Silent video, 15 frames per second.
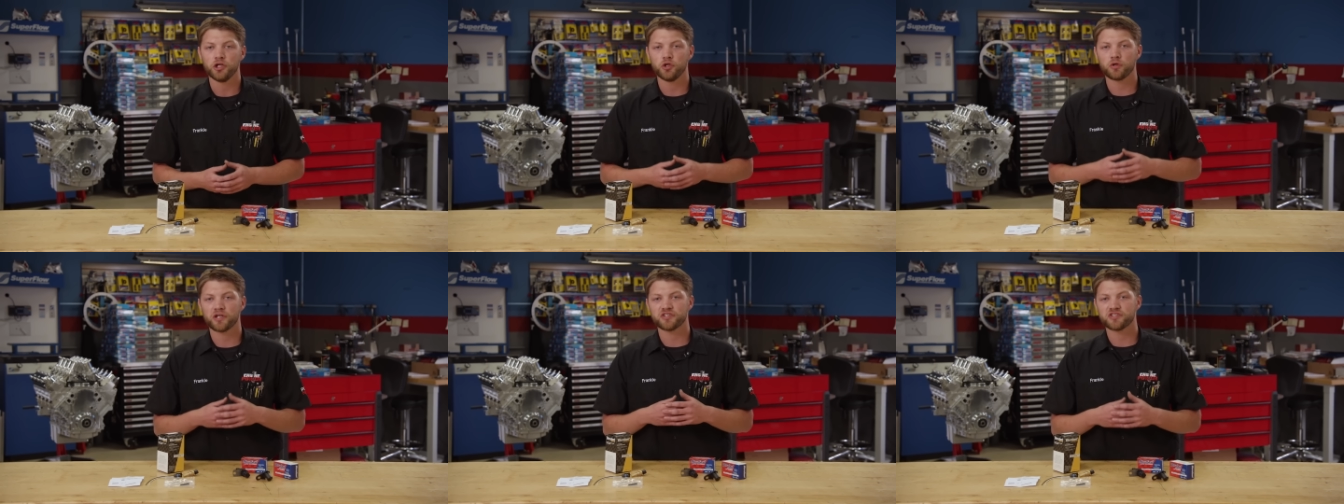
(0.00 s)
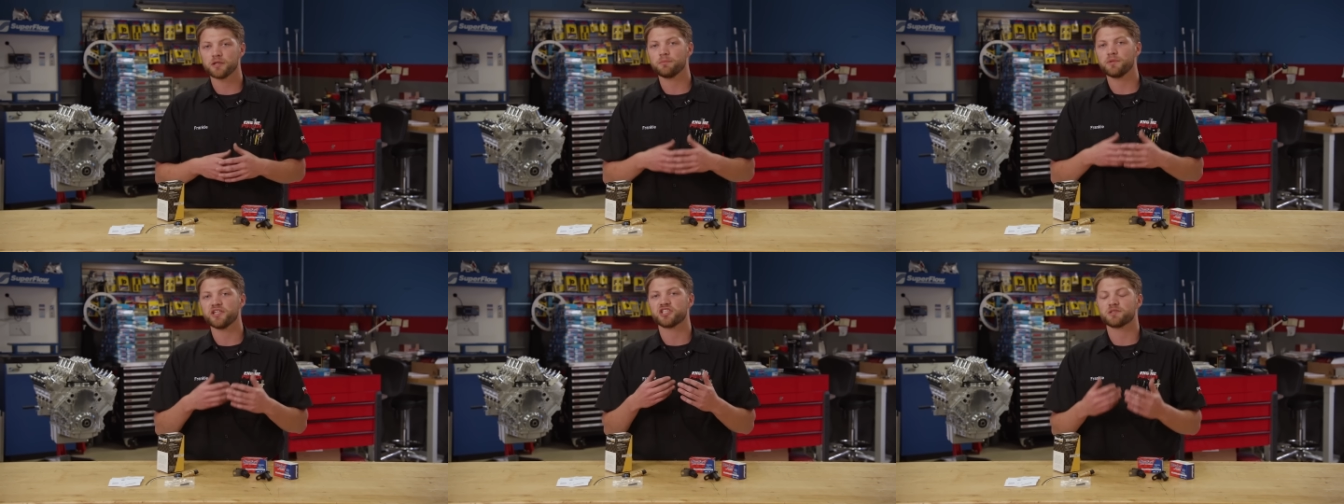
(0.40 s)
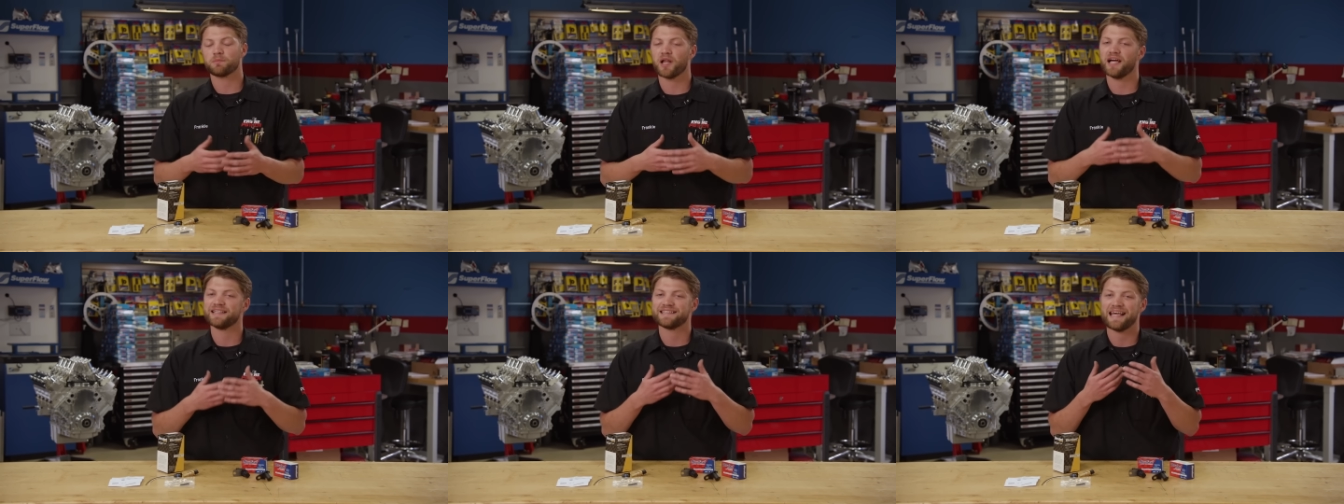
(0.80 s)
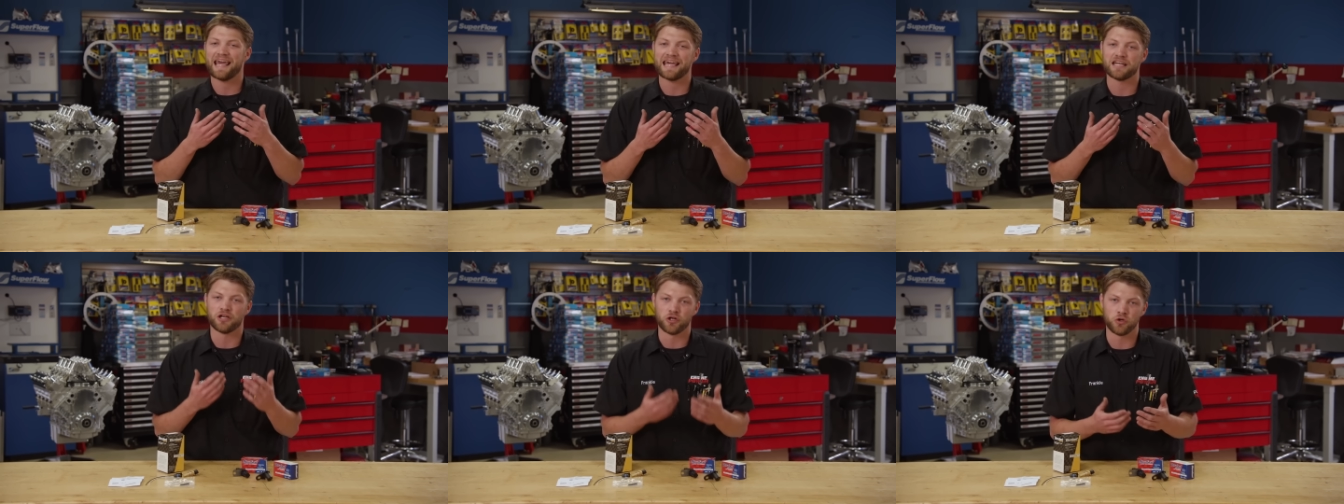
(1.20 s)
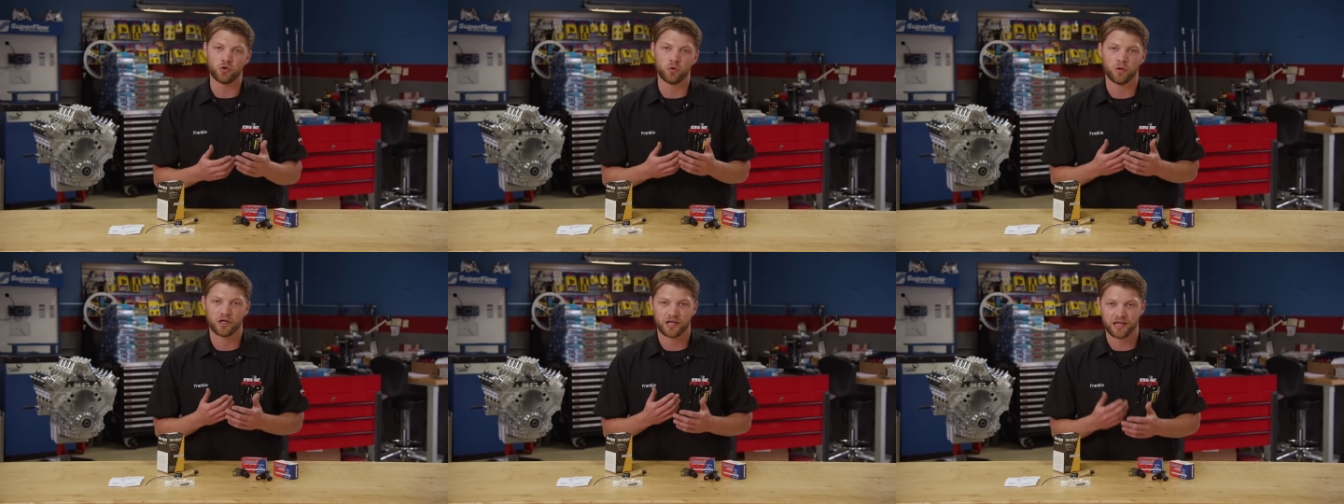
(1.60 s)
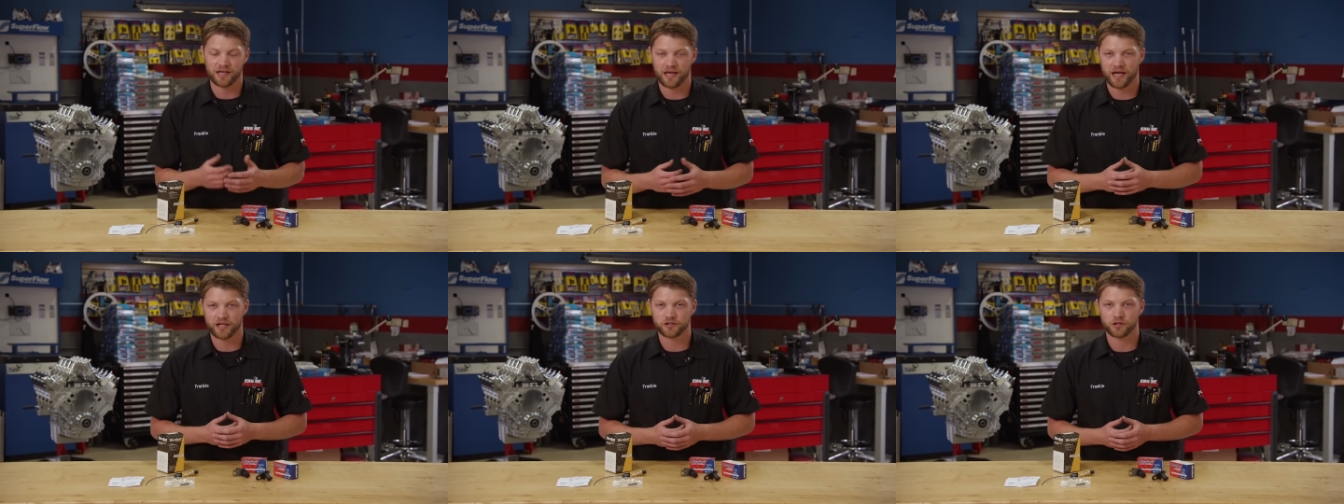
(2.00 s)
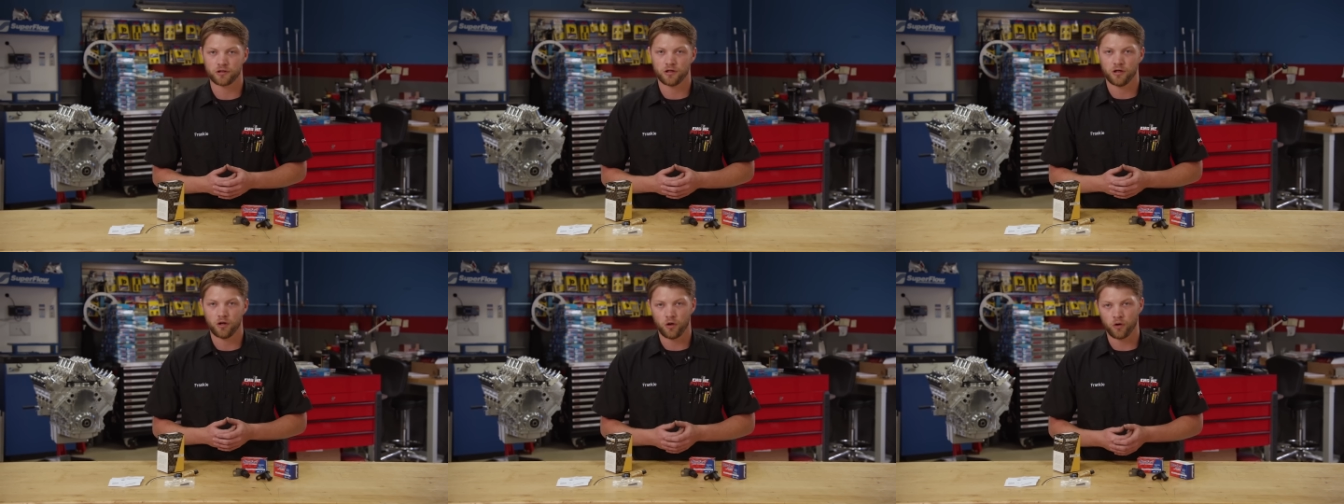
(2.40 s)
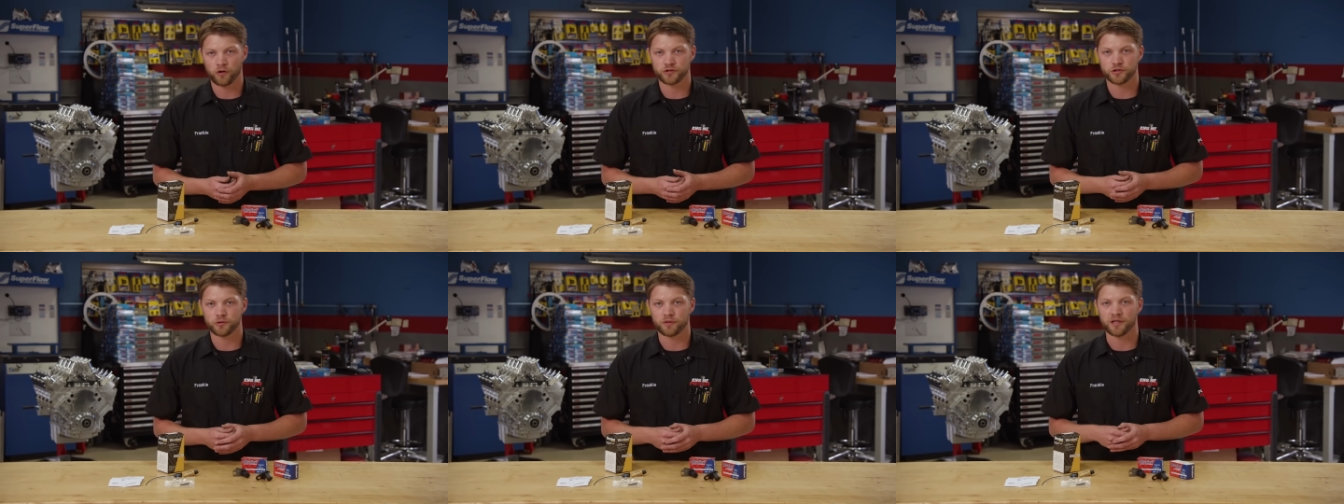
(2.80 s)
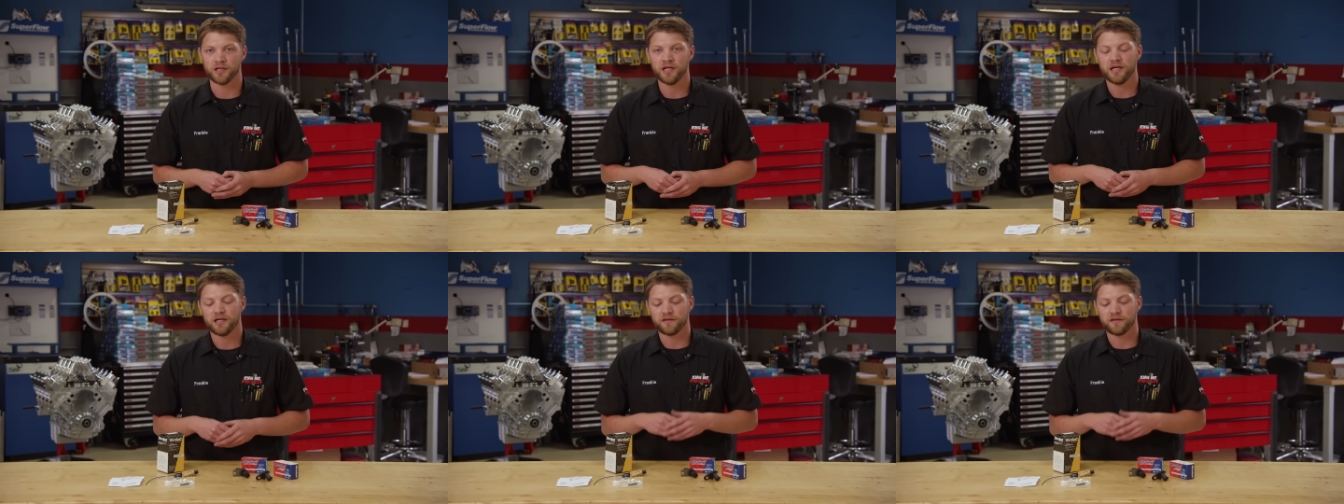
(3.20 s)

You can simply splice a new connector onto it.